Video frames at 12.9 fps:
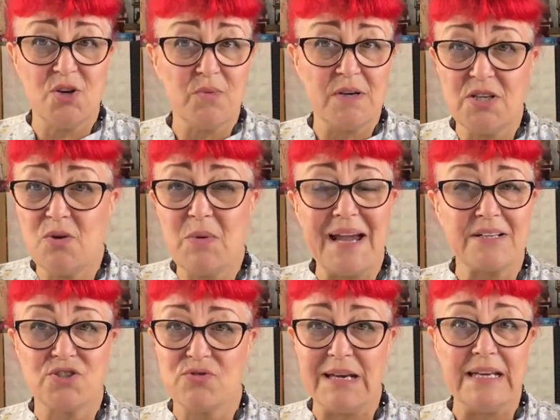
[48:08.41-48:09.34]
you
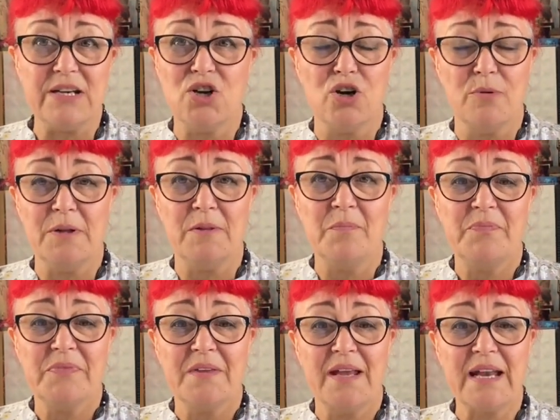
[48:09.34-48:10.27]
act really normal.
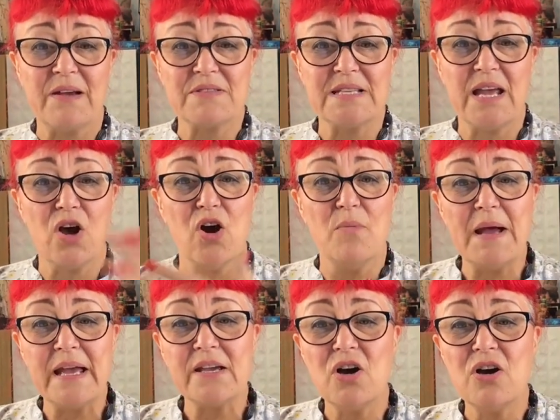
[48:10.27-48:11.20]
And I was like, oh
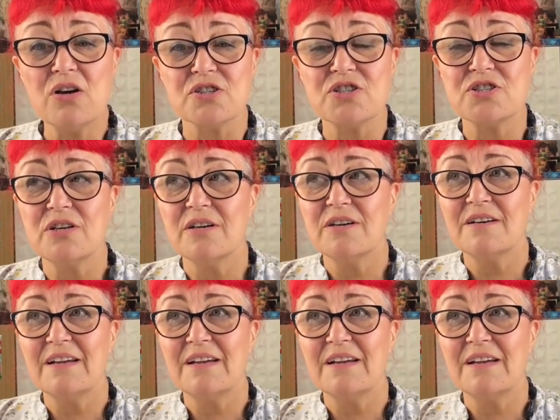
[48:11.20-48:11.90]
my gosh,